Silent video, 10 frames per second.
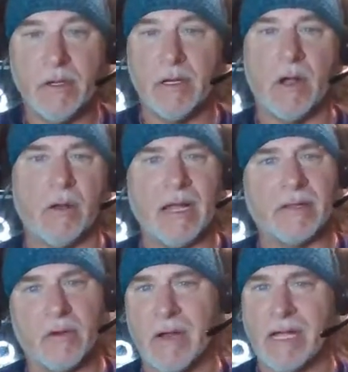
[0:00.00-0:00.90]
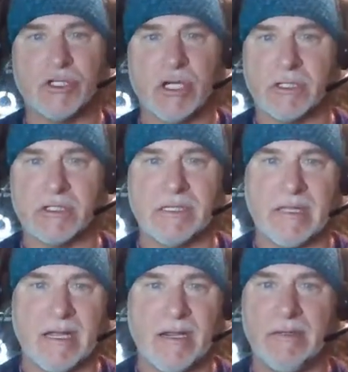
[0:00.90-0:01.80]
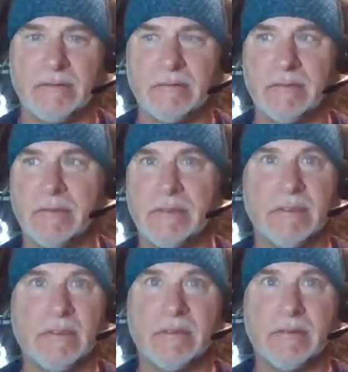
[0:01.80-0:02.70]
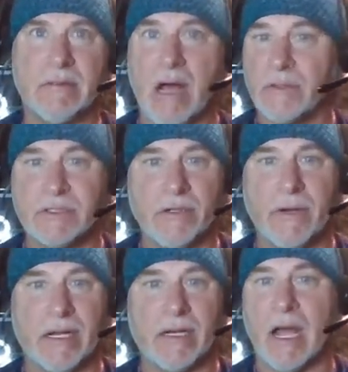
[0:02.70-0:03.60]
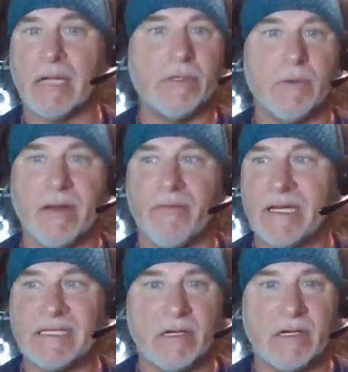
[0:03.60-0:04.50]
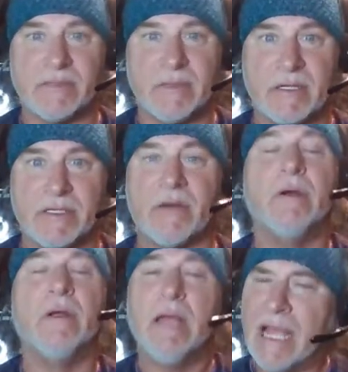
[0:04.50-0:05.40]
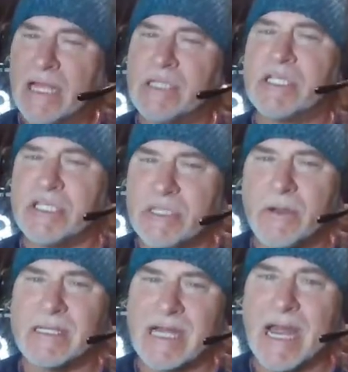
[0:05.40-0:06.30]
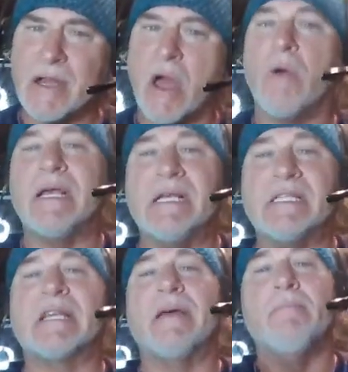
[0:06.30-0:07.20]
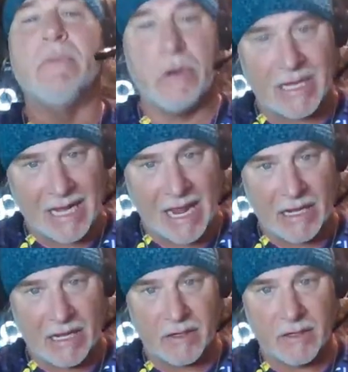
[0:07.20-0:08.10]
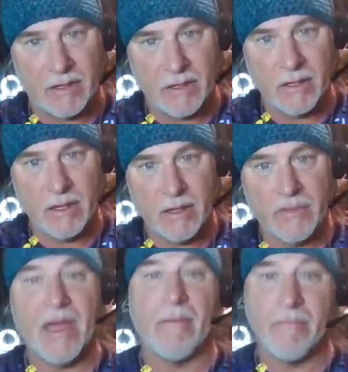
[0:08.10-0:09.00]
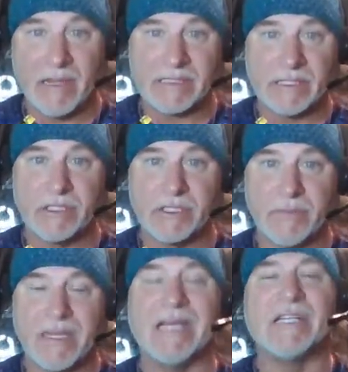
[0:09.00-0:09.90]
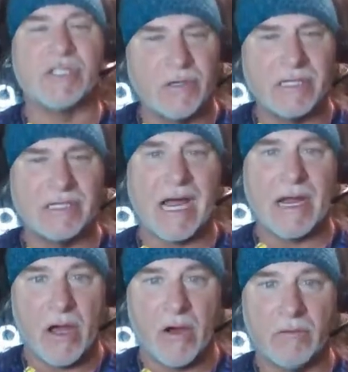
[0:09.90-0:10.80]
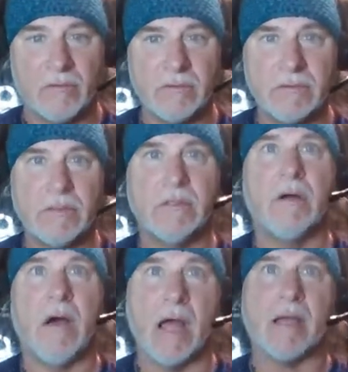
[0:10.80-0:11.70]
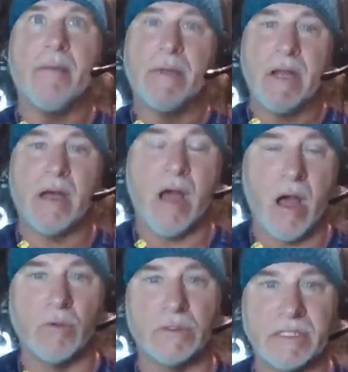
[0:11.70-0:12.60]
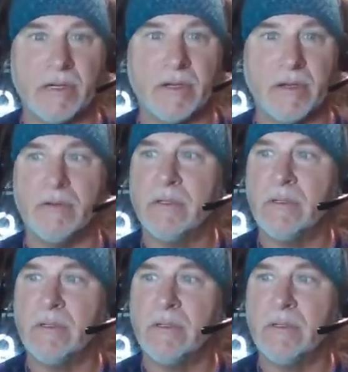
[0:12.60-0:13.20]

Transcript: you know, like the Grand Junction thing, I'll do it. I do whatever he tells do. As soon as I know he's communicated that message to me, as soon as I know, I come and I will tell you.